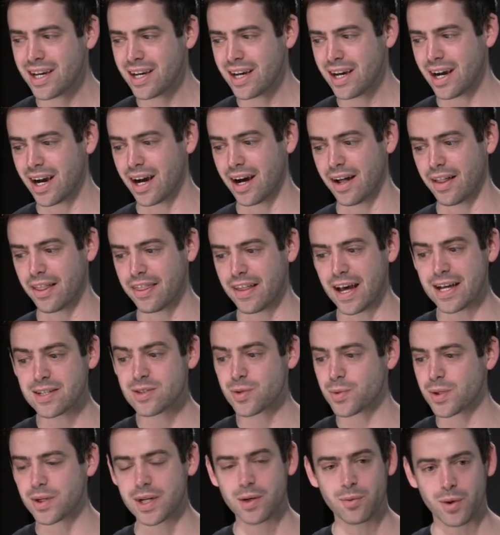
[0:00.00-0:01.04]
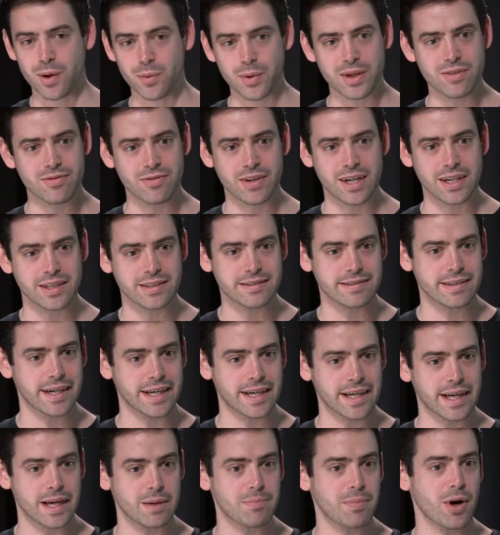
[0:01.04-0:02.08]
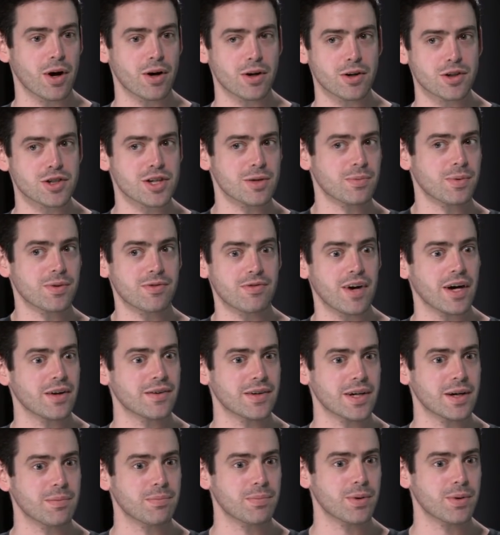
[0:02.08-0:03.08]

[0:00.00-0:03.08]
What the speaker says: That's really where we felt like a partnership with Final Cut